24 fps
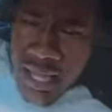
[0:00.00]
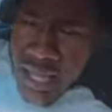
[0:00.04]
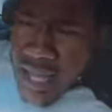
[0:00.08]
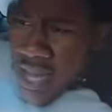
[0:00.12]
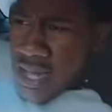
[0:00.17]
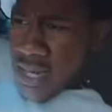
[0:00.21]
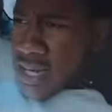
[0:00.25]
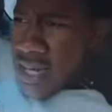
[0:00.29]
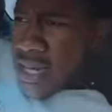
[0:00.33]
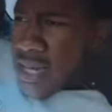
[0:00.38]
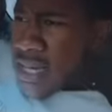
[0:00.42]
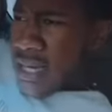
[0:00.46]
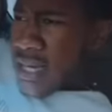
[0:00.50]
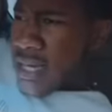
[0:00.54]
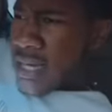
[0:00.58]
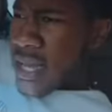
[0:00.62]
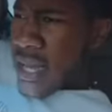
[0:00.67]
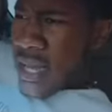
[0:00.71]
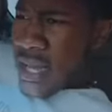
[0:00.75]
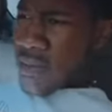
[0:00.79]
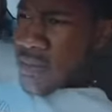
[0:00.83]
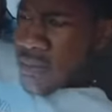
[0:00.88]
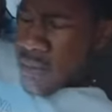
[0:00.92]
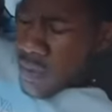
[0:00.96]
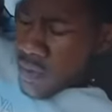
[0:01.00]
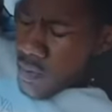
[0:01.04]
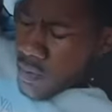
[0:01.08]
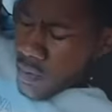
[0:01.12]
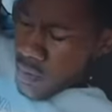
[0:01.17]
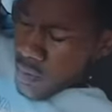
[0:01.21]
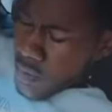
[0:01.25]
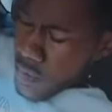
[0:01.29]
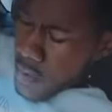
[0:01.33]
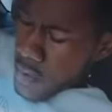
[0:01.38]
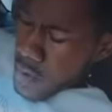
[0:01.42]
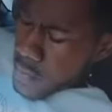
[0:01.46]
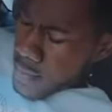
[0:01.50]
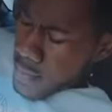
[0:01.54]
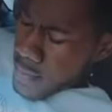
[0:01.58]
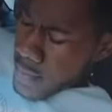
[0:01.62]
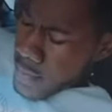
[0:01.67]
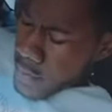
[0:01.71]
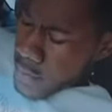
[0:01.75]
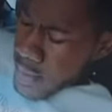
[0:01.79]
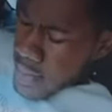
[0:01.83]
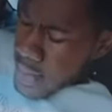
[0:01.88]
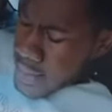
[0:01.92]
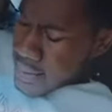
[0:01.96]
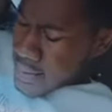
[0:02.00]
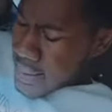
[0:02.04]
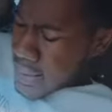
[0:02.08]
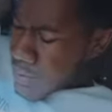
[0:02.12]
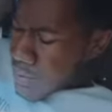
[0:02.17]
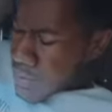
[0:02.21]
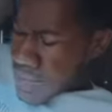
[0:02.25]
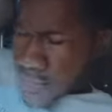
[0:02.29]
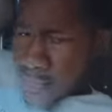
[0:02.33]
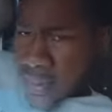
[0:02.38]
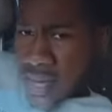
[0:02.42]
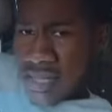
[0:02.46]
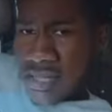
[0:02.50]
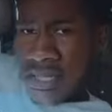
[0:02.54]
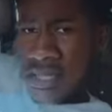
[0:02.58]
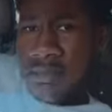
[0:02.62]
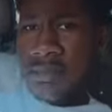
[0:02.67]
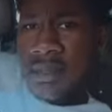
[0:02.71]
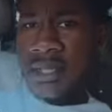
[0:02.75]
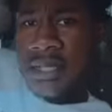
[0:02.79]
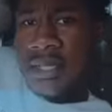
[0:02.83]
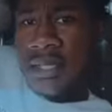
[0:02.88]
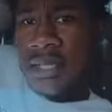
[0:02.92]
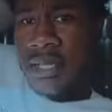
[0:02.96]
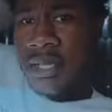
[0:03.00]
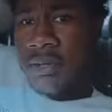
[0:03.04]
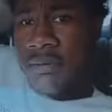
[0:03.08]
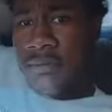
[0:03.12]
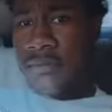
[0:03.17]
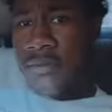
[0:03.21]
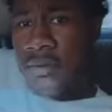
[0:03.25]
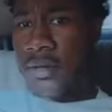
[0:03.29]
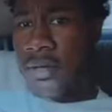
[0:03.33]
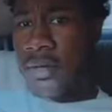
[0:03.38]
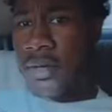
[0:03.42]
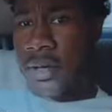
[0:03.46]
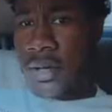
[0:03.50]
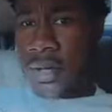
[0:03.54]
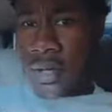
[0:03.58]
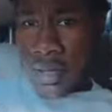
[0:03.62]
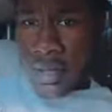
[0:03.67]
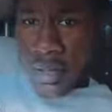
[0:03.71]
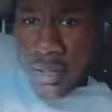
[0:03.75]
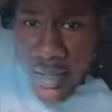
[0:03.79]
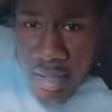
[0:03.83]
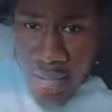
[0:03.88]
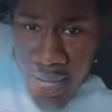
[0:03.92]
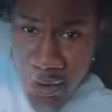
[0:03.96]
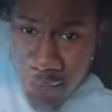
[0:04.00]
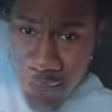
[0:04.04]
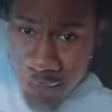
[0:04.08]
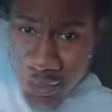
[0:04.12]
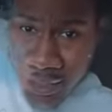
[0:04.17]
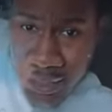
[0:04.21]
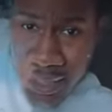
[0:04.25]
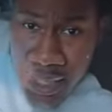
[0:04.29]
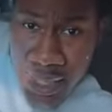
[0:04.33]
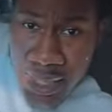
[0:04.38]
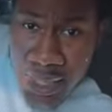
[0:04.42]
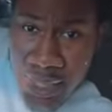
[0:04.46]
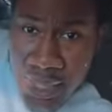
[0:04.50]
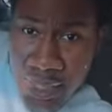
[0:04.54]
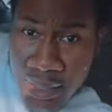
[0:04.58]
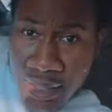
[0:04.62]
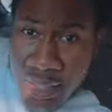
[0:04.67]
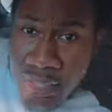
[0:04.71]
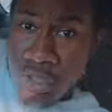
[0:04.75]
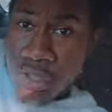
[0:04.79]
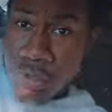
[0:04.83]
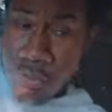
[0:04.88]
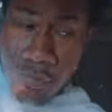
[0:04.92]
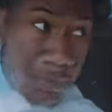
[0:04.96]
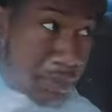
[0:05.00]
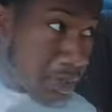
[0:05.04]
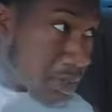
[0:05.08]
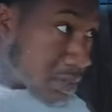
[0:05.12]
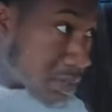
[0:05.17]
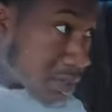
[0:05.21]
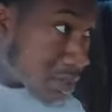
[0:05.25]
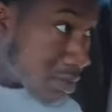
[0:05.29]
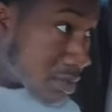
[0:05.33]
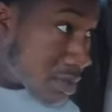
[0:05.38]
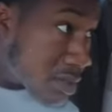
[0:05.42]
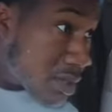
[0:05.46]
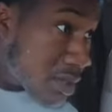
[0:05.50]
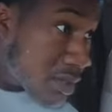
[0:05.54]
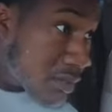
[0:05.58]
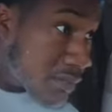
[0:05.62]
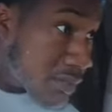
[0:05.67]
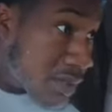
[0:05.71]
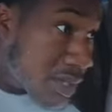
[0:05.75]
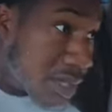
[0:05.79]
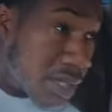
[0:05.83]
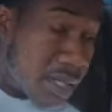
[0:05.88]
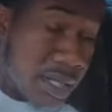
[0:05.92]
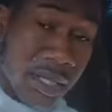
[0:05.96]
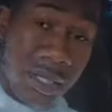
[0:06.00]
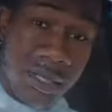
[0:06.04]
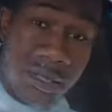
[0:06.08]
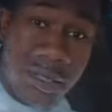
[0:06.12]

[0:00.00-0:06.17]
At the end of the day, when you're a grown man, you gotta take responsibility for everything that you put yourself in.